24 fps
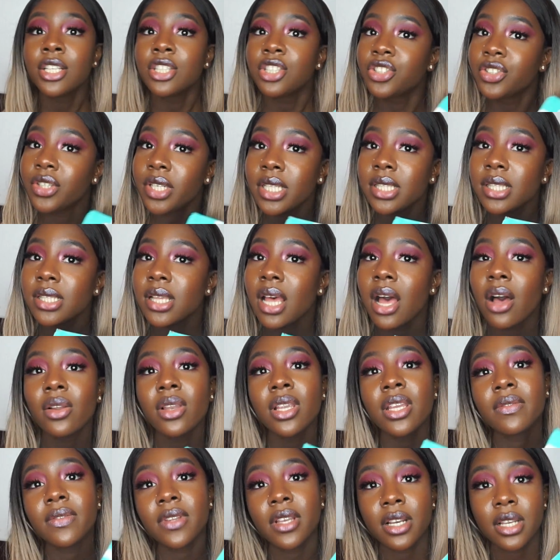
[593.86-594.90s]
Treats. I'll
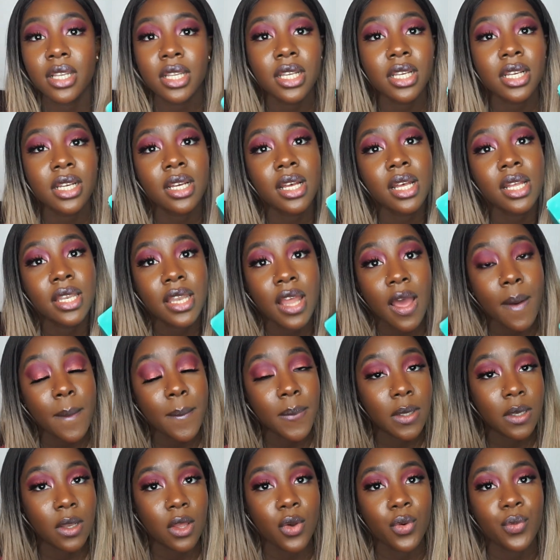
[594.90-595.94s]
leave their link down
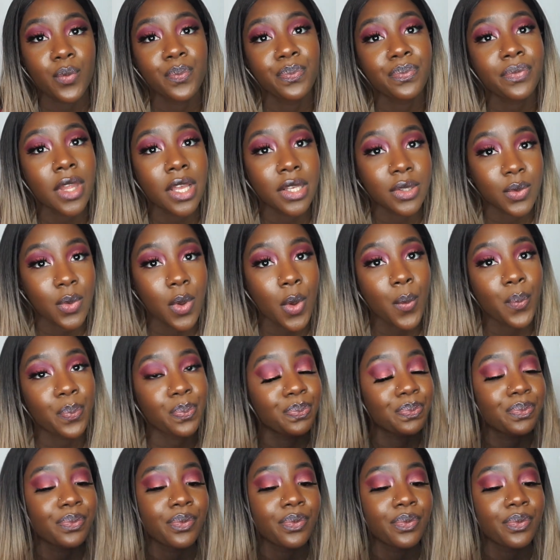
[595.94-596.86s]
below as well.